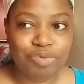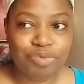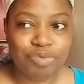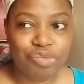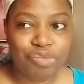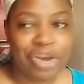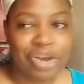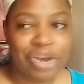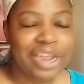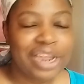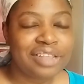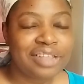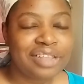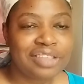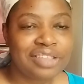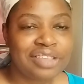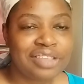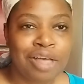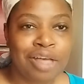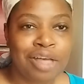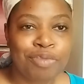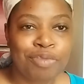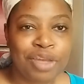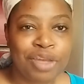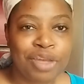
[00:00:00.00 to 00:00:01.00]
breaks
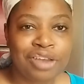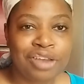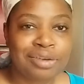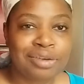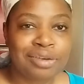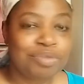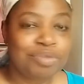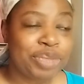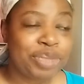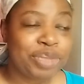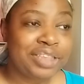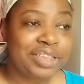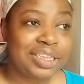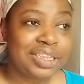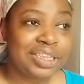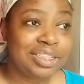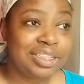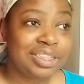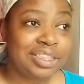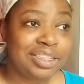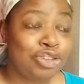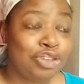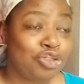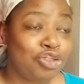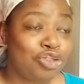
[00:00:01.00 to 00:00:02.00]
up and
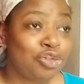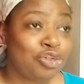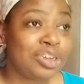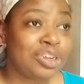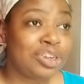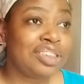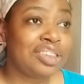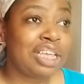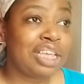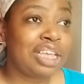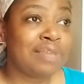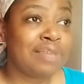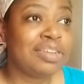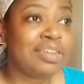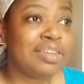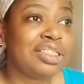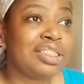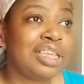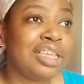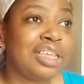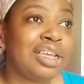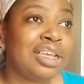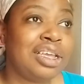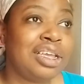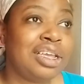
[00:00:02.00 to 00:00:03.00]
basically destroys
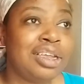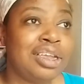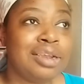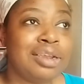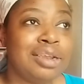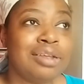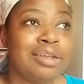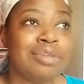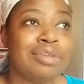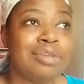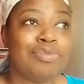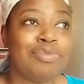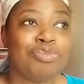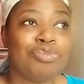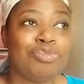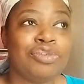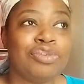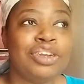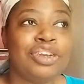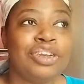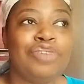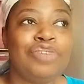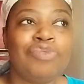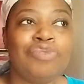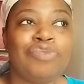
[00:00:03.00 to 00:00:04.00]
everything in a
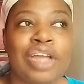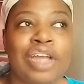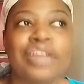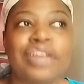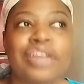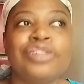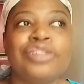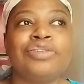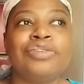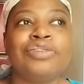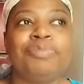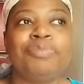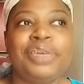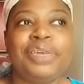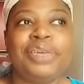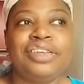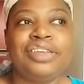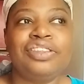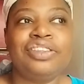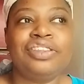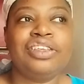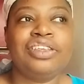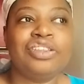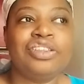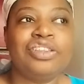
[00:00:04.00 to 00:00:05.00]
pretty regular
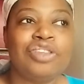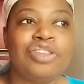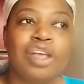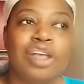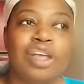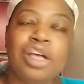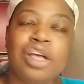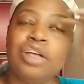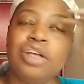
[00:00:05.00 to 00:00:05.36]
basis.